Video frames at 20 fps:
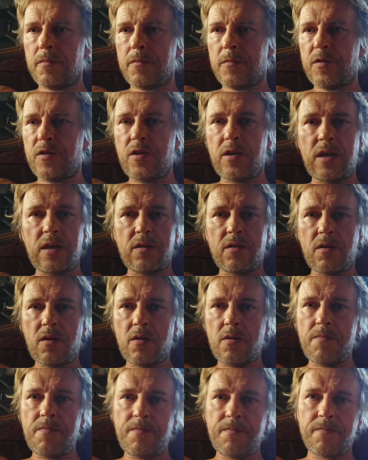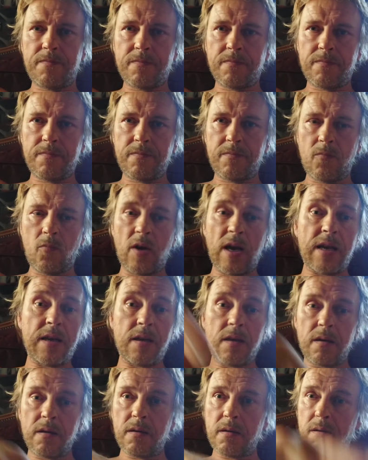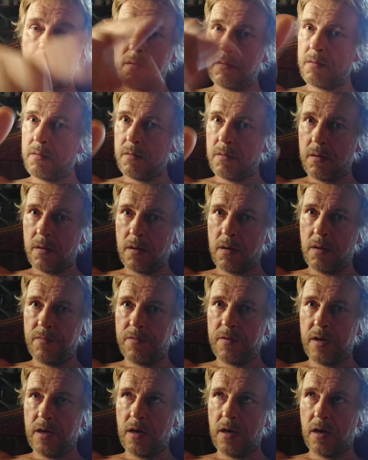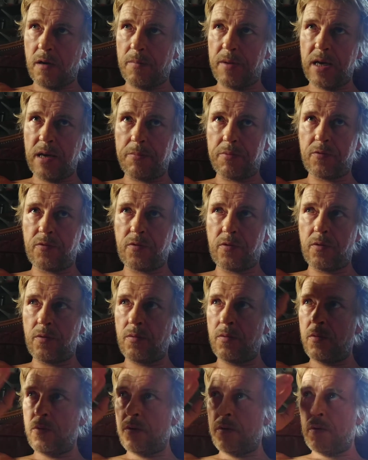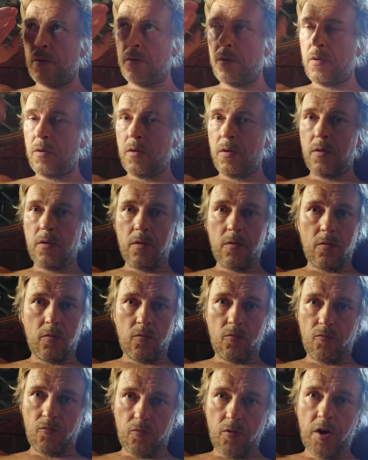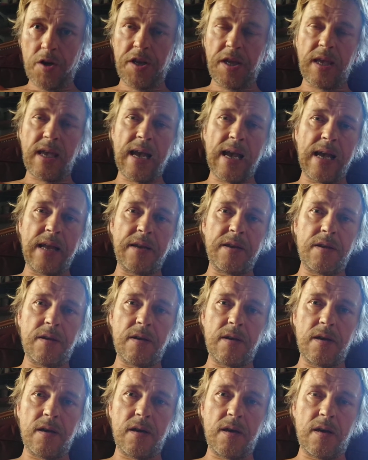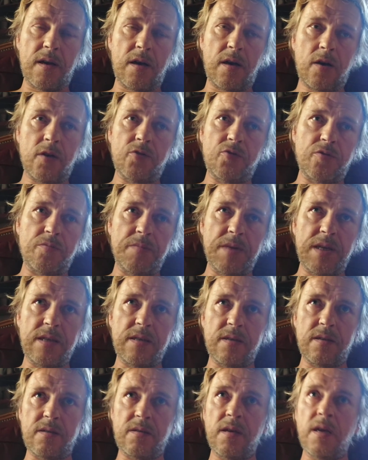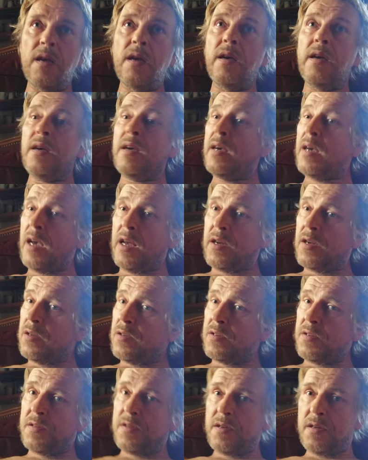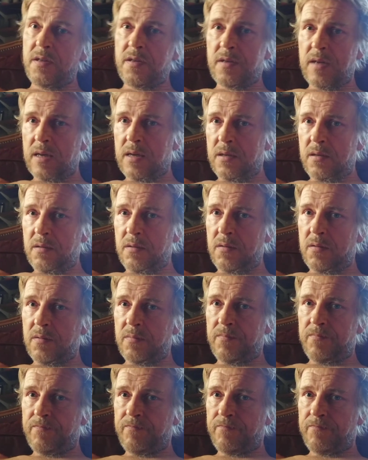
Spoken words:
See you next time, when hopefully I'll be able to run again 100 metres in under 30 seconds.